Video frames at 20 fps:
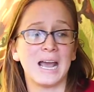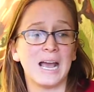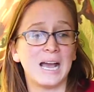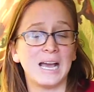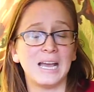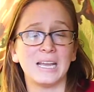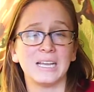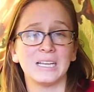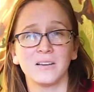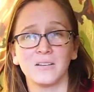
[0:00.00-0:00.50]

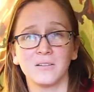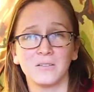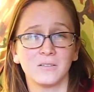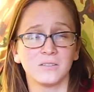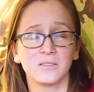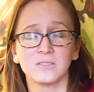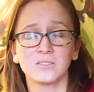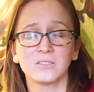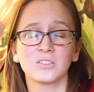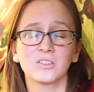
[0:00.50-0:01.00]
I
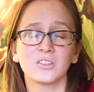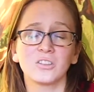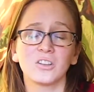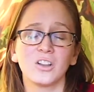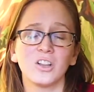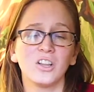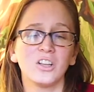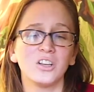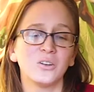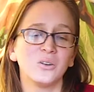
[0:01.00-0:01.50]

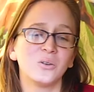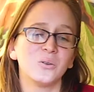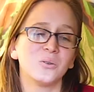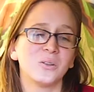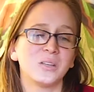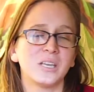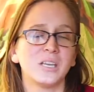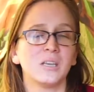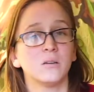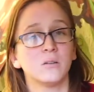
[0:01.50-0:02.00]

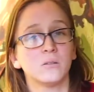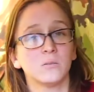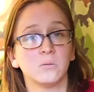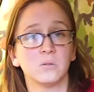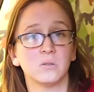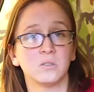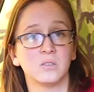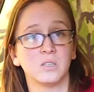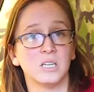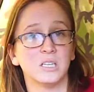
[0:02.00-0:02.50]
slowly,
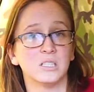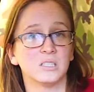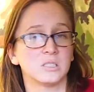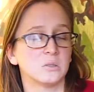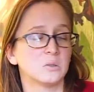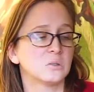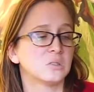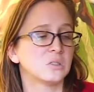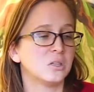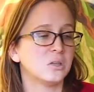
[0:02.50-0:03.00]
or not
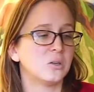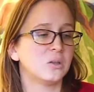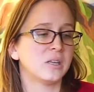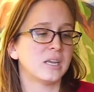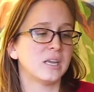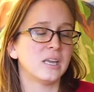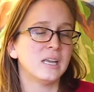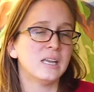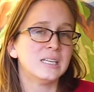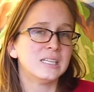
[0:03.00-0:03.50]
so slowly,